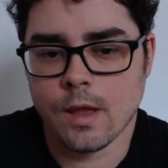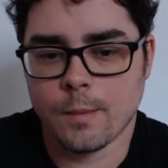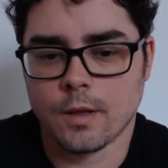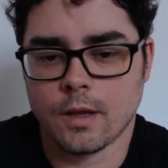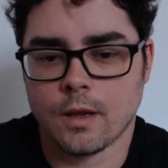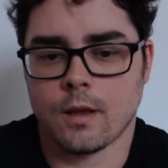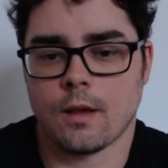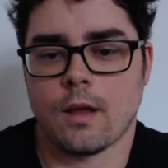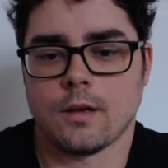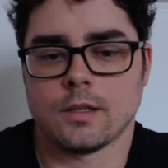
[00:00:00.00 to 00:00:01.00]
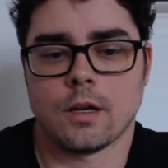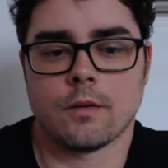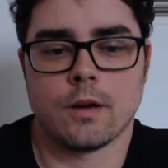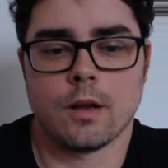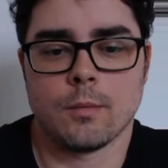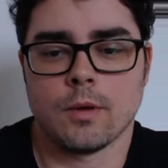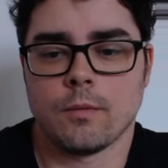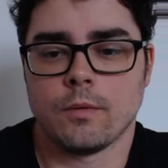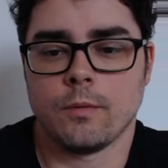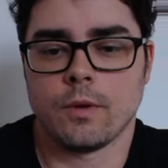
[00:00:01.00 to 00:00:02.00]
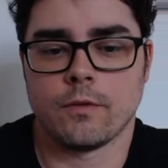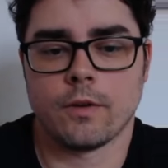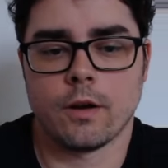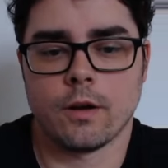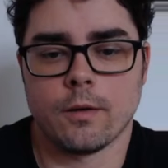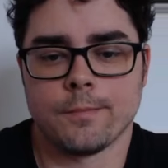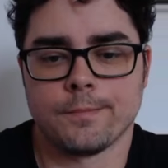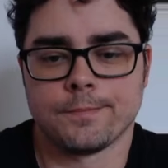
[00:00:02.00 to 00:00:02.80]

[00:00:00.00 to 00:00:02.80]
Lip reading: like kind of stuck right now, but we can figure it out.